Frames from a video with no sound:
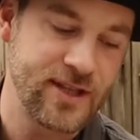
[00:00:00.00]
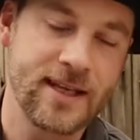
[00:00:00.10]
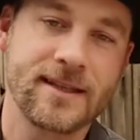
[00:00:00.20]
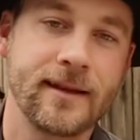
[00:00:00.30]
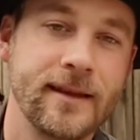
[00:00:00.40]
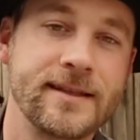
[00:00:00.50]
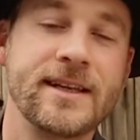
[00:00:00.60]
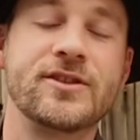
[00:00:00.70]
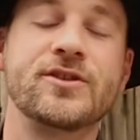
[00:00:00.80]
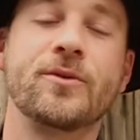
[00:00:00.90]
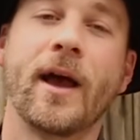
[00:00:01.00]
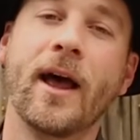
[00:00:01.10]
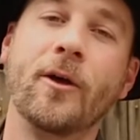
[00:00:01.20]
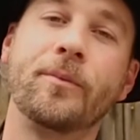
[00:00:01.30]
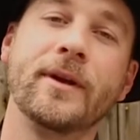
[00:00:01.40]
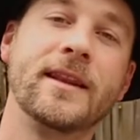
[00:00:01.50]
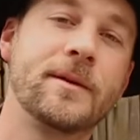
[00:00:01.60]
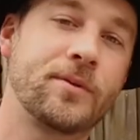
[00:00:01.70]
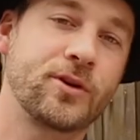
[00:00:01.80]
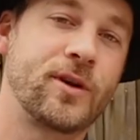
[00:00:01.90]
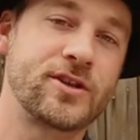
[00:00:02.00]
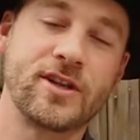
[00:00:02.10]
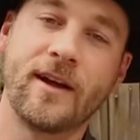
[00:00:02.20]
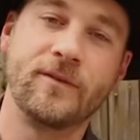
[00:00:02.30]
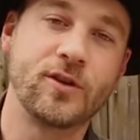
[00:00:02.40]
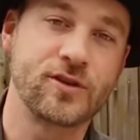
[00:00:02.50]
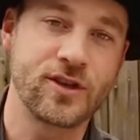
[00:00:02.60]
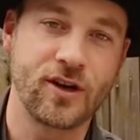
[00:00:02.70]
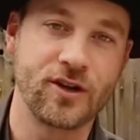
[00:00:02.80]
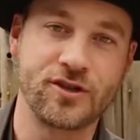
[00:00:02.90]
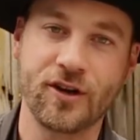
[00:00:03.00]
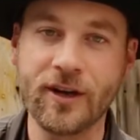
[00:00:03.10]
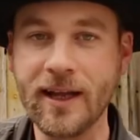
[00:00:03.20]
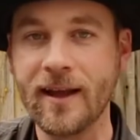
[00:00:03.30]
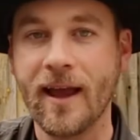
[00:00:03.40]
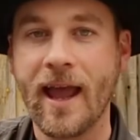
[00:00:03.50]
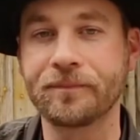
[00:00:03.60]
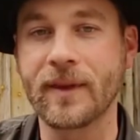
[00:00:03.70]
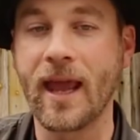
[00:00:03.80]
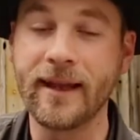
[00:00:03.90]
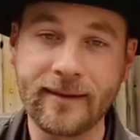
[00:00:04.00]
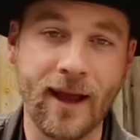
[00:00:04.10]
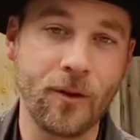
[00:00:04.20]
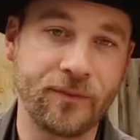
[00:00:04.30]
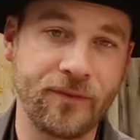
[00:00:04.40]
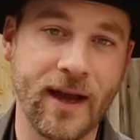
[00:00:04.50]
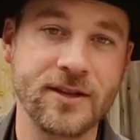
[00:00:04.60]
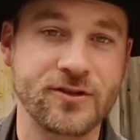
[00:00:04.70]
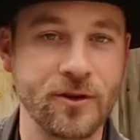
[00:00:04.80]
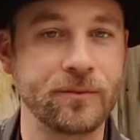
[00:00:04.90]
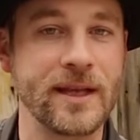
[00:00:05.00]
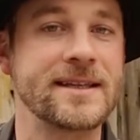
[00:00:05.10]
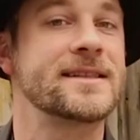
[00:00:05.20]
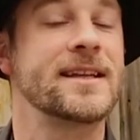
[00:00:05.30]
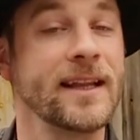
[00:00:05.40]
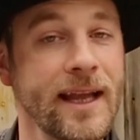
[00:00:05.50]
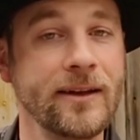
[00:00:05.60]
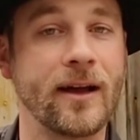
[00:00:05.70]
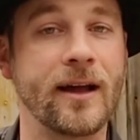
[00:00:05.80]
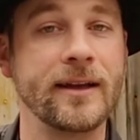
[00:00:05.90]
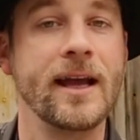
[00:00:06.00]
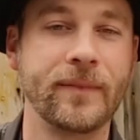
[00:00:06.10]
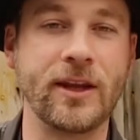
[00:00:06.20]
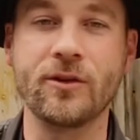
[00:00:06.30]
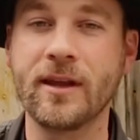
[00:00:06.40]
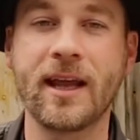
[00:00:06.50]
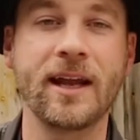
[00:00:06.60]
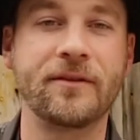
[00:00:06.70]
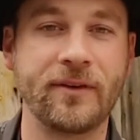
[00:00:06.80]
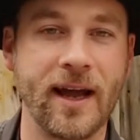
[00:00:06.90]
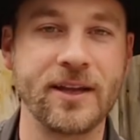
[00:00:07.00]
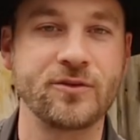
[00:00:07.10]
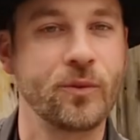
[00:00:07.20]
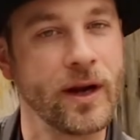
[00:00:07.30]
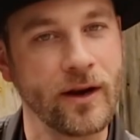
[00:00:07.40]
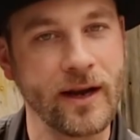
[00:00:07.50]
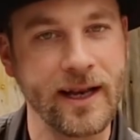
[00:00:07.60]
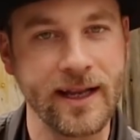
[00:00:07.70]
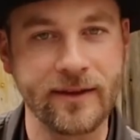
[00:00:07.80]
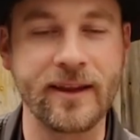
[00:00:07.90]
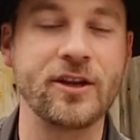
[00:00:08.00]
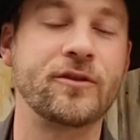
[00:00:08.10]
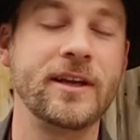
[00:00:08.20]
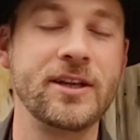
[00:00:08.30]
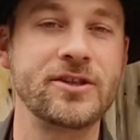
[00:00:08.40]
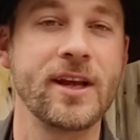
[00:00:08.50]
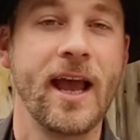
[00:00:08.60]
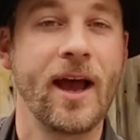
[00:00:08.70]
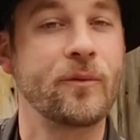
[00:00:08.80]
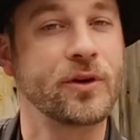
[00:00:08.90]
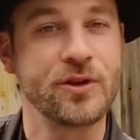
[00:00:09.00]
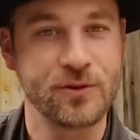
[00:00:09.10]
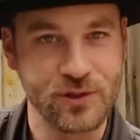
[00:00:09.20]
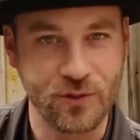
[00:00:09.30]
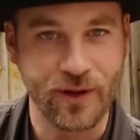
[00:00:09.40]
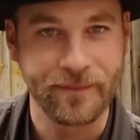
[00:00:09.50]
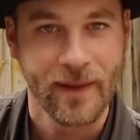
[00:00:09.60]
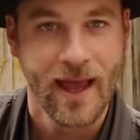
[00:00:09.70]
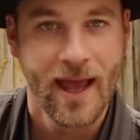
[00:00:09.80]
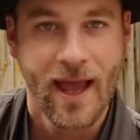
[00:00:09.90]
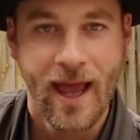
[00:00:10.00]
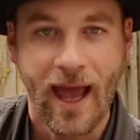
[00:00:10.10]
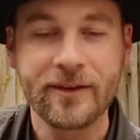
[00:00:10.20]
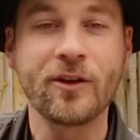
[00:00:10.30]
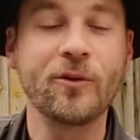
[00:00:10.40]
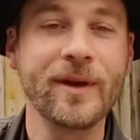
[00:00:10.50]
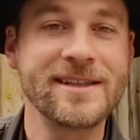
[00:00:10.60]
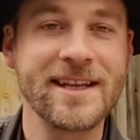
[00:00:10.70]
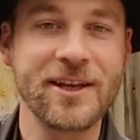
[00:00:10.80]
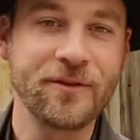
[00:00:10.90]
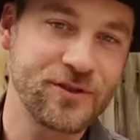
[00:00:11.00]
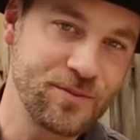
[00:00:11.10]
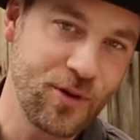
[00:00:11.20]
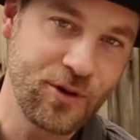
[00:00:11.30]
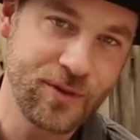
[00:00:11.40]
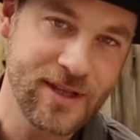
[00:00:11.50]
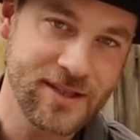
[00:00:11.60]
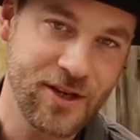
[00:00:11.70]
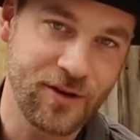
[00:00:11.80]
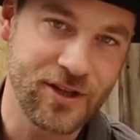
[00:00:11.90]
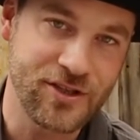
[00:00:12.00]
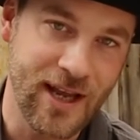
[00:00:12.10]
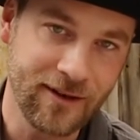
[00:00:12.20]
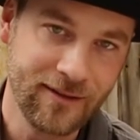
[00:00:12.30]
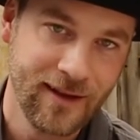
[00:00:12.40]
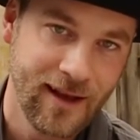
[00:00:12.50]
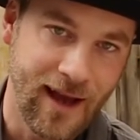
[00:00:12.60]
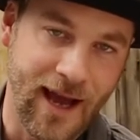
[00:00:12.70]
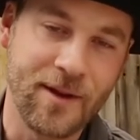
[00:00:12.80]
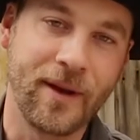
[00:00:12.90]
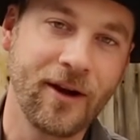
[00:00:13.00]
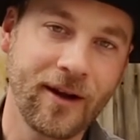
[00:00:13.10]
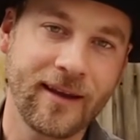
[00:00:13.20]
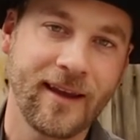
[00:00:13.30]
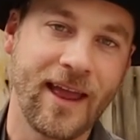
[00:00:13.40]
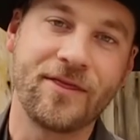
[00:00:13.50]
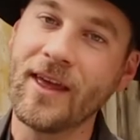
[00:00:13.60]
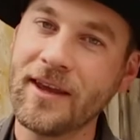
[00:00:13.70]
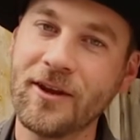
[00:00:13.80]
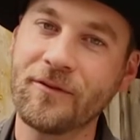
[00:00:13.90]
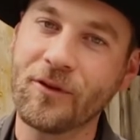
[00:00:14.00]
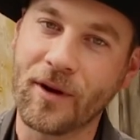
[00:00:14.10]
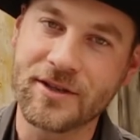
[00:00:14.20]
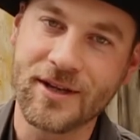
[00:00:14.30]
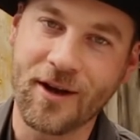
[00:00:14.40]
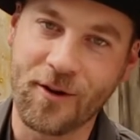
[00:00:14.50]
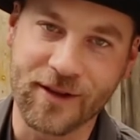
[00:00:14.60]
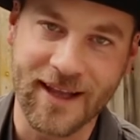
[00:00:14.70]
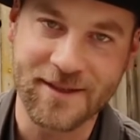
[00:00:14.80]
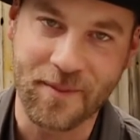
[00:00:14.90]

things like this is to help in the progression of your cigar journey and to help find certain places to land on that you can kind of find where it is that you're niche and where you enjoy. As always, thank you for smoking with us here on the channel. I am Eric, and thank you for watching Oakland